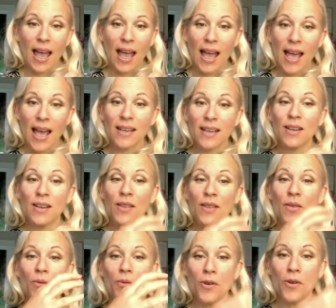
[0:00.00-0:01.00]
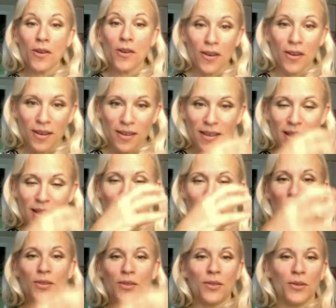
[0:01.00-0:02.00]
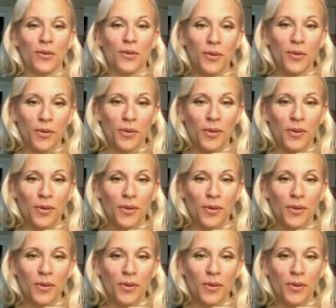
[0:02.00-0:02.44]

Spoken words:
And the work that you do,